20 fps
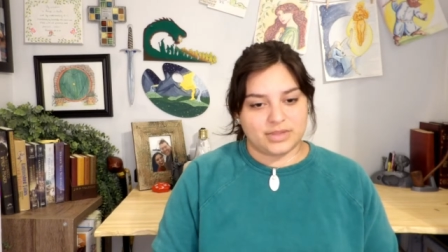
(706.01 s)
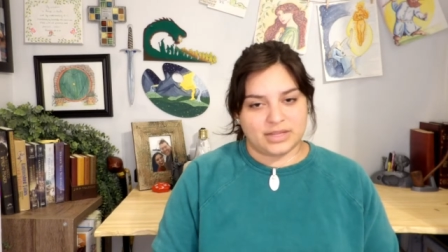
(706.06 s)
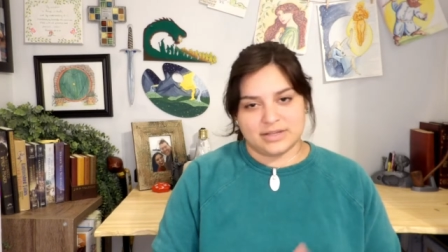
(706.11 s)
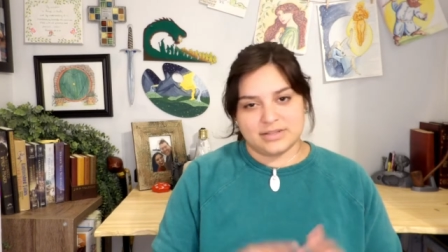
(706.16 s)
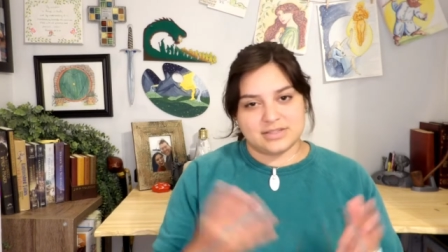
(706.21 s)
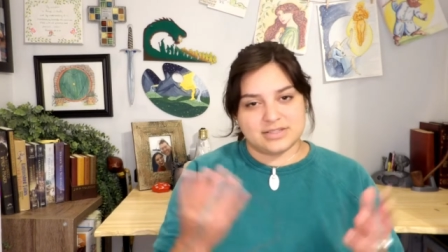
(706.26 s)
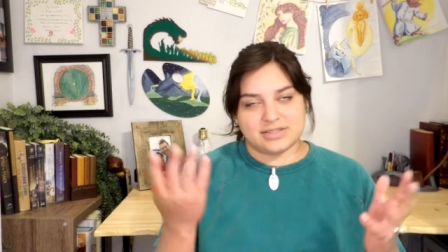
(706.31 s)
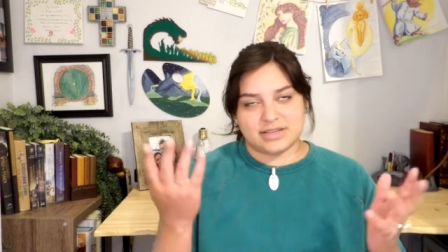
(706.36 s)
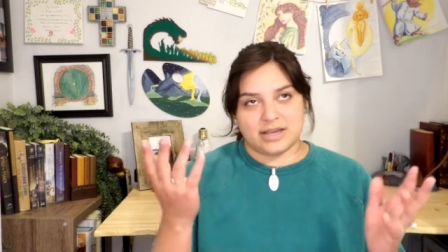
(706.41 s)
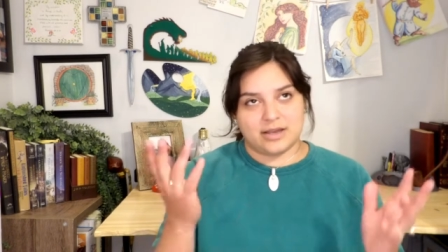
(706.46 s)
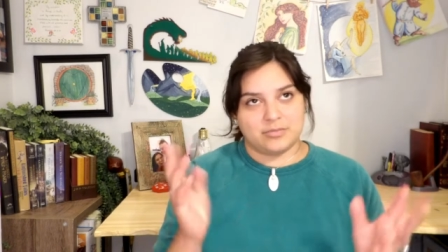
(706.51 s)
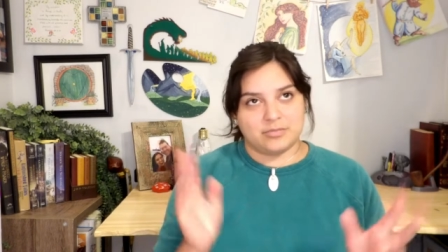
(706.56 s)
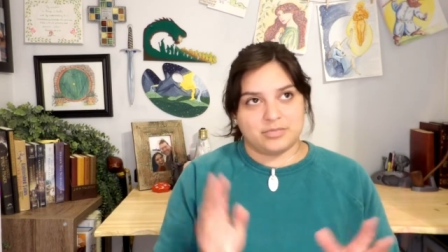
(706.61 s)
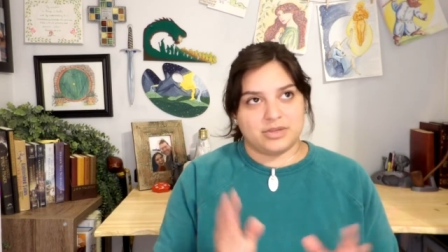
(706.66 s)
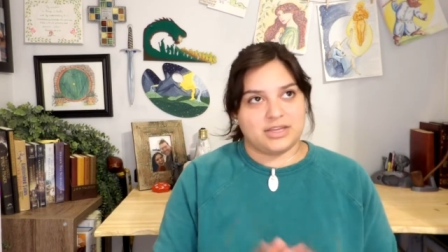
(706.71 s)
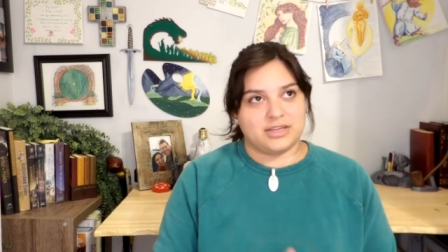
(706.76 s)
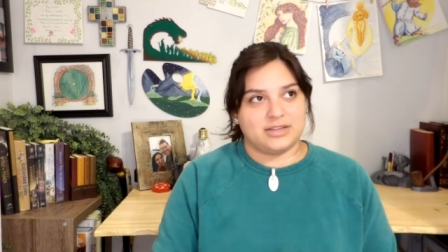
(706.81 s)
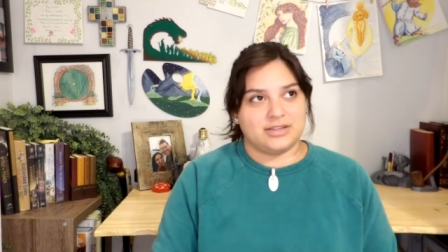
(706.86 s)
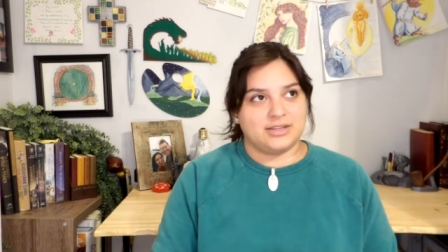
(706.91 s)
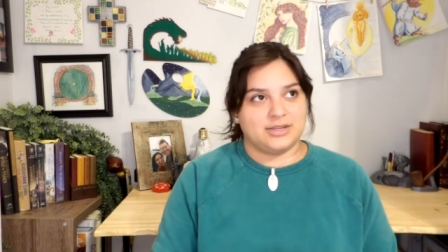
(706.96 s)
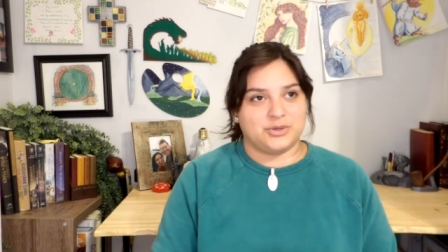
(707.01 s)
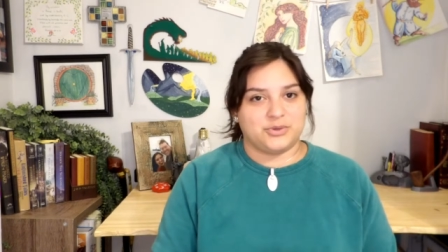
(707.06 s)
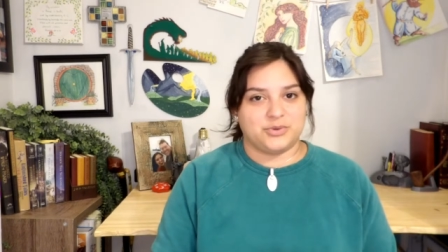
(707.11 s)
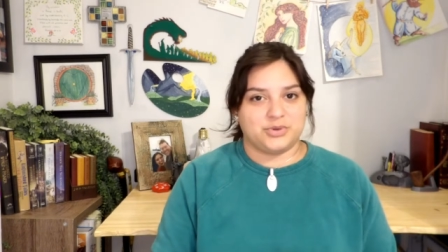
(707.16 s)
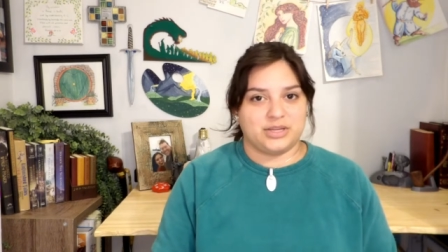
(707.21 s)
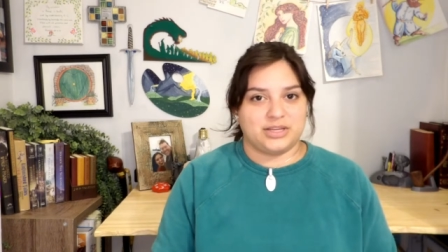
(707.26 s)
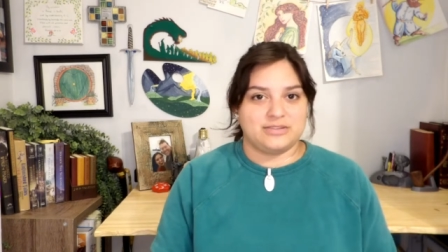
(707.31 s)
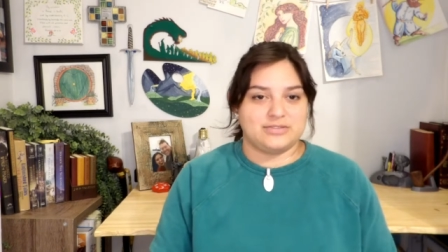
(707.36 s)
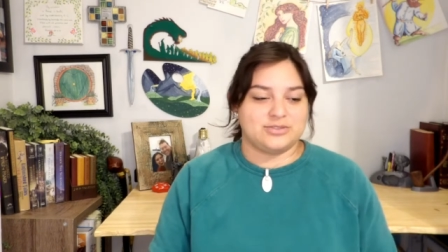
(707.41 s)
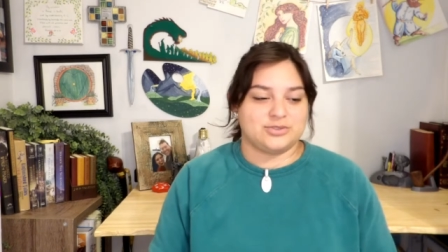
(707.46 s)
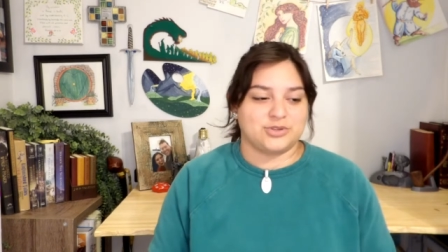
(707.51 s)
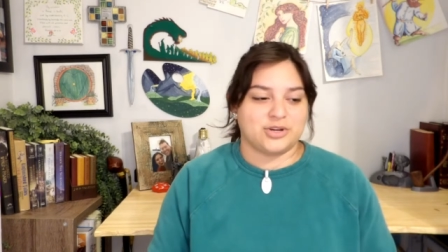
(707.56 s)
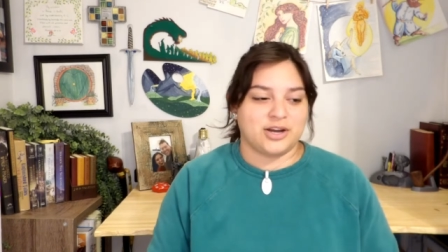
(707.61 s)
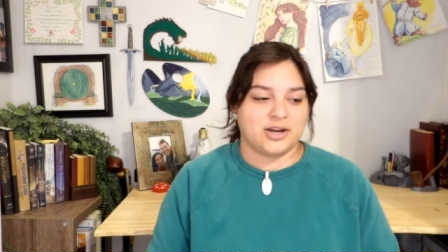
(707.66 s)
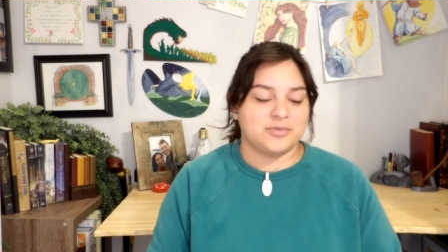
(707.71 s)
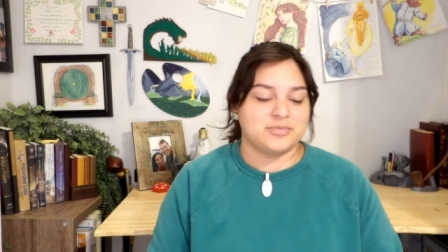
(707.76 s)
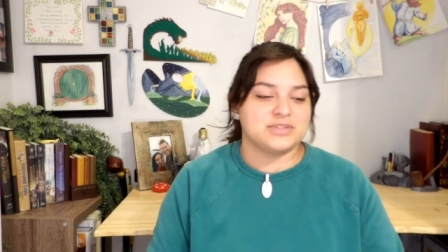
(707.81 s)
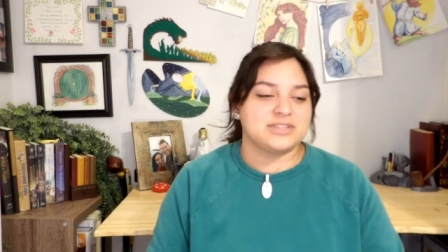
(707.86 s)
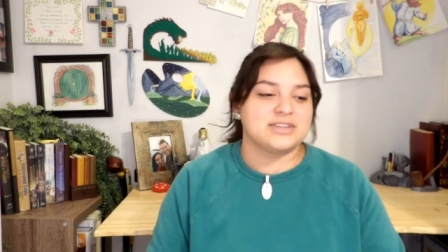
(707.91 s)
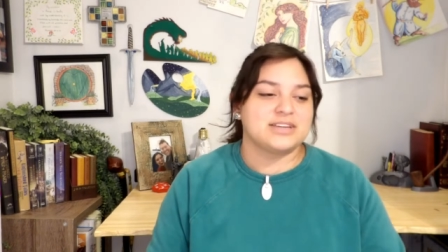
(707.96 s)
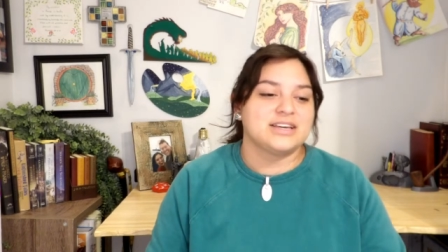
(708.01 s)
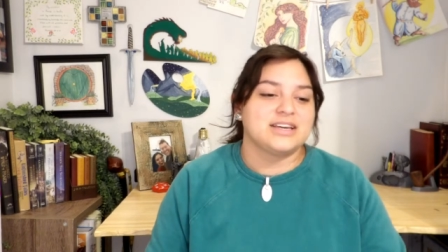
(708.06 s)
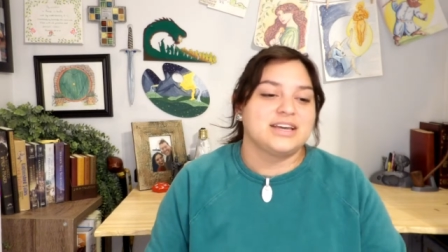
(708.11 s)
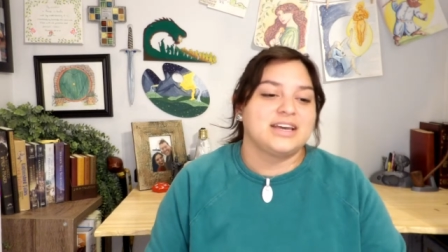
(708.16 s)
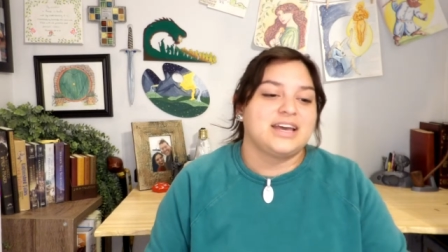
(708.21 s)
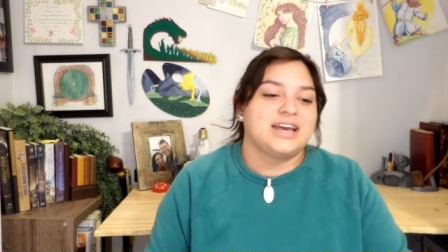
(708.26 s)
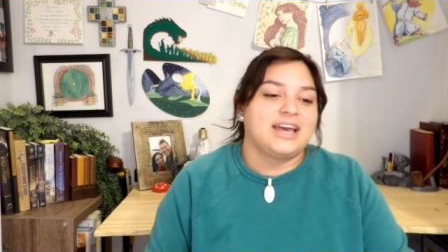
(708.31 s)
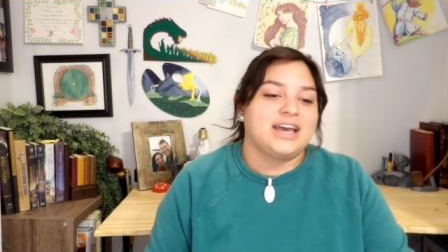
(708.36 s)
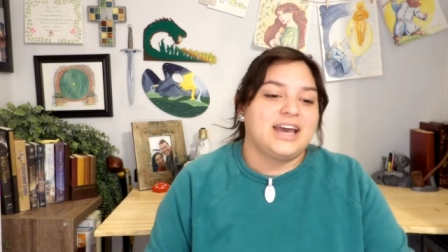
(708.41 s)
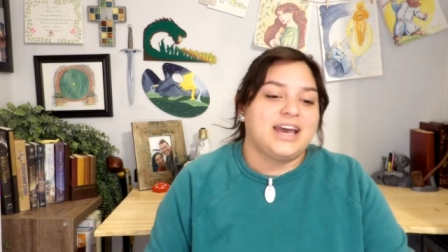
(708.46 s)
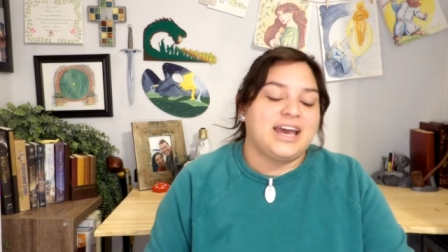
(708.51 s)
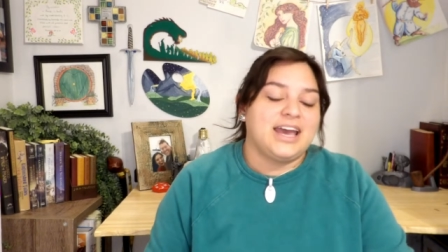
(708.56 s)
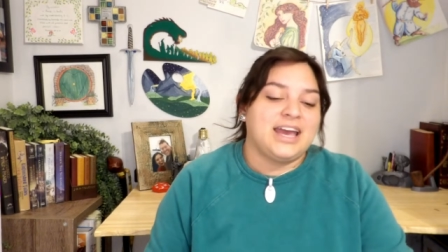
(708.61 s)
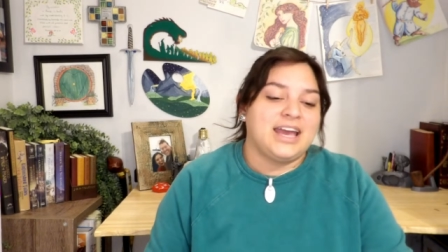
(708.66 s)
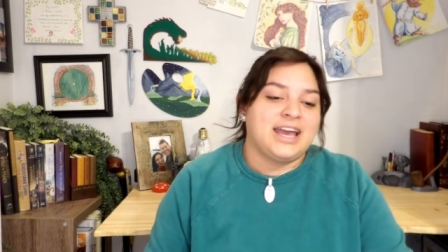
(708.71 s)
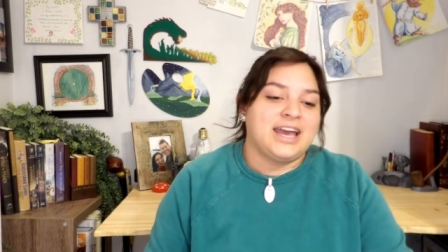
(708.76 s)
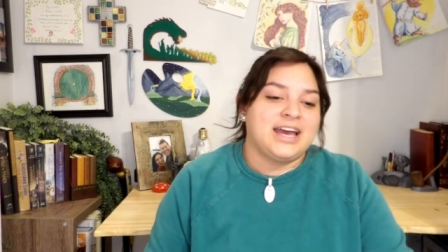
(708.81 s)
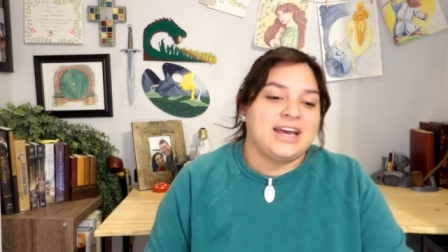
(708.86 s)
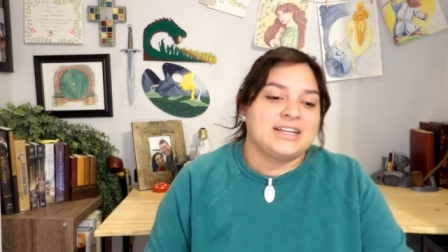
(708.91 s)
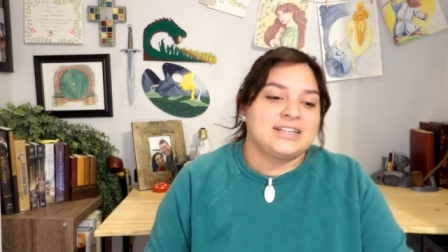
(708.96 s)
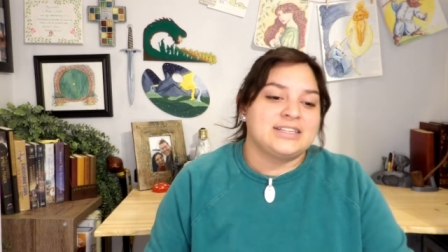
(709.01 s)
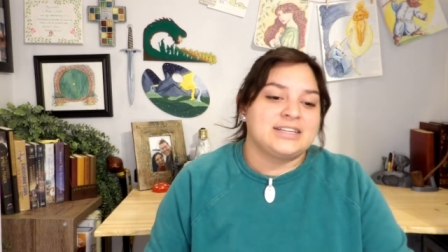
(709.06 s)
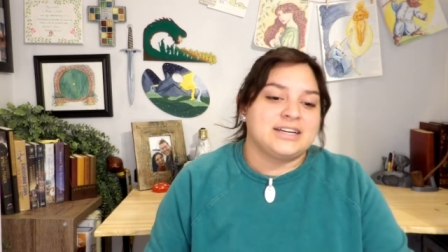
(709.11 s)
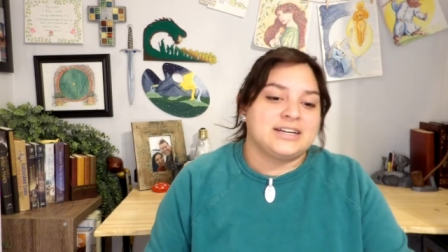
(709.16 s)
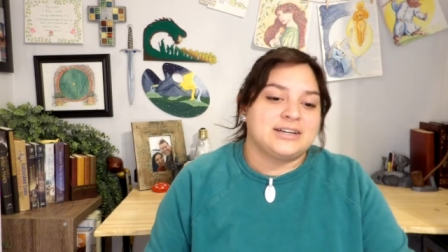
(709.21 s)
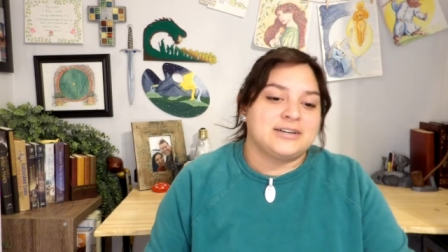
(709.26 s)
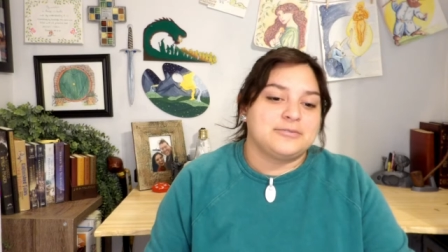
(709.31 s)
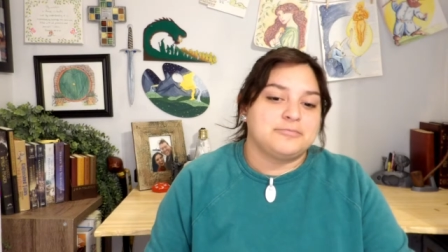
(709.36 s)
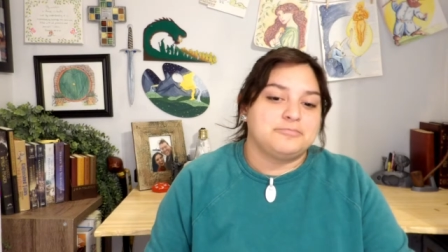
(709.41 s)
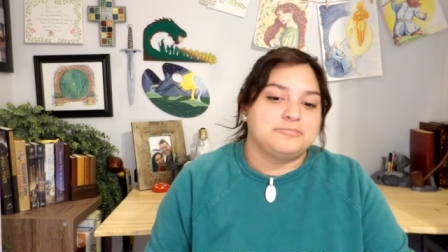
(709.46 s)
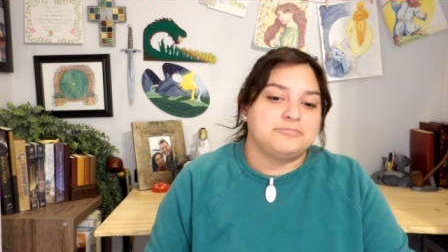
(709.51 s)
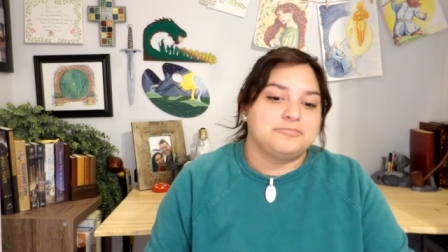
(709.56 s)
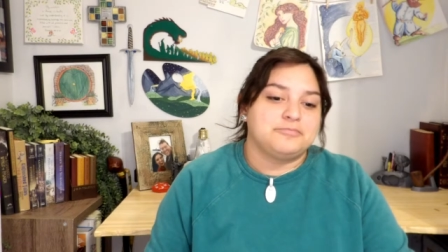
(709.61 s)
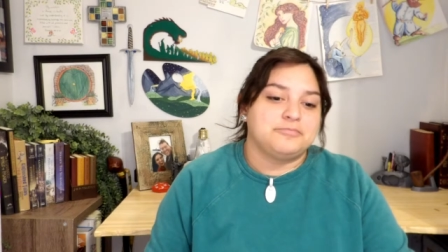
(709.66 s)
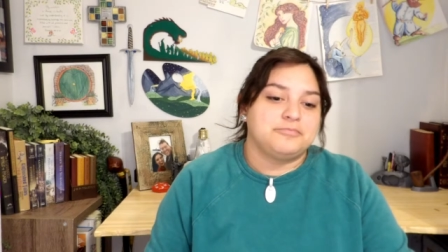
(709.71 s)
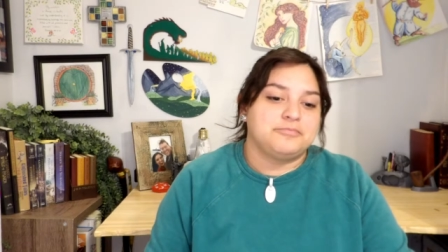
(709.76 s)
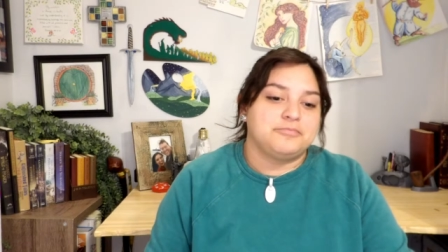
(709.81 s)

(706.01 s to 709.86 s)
and Sam, you know, eavesdrops, and um,